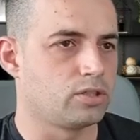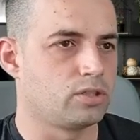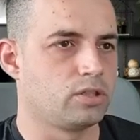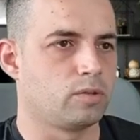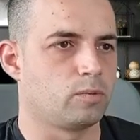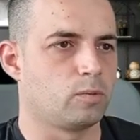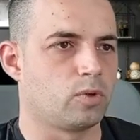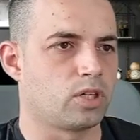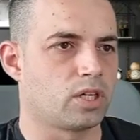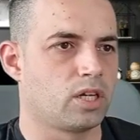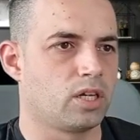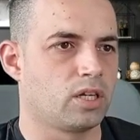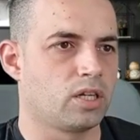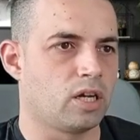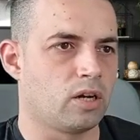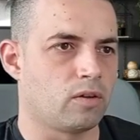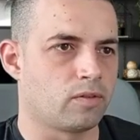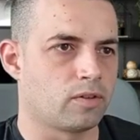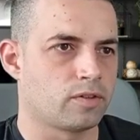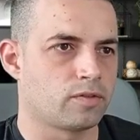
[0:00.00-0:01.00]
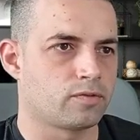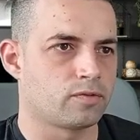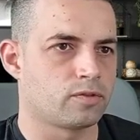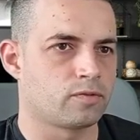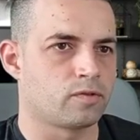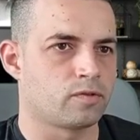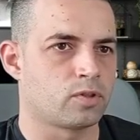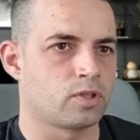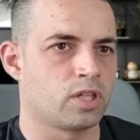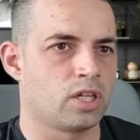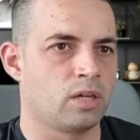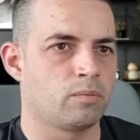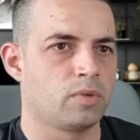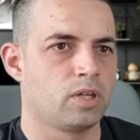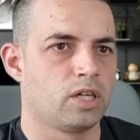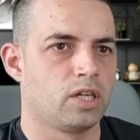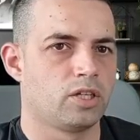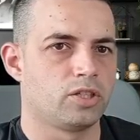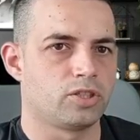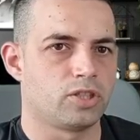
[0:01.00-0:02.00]
the working hours for them,
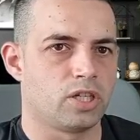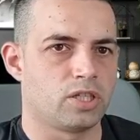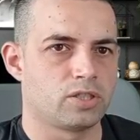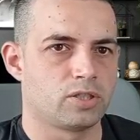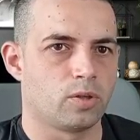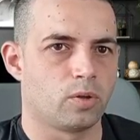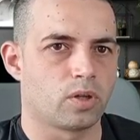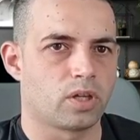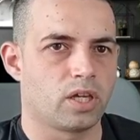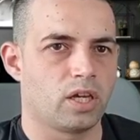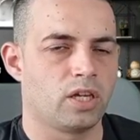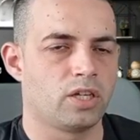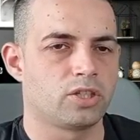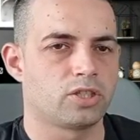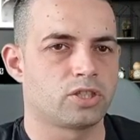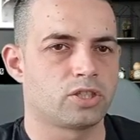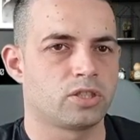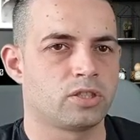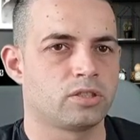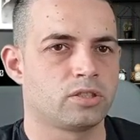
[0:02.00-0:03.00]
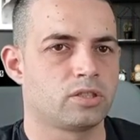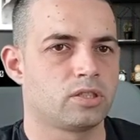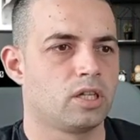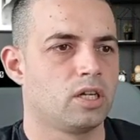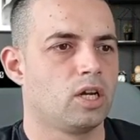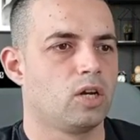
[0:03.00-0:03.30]
change the locations,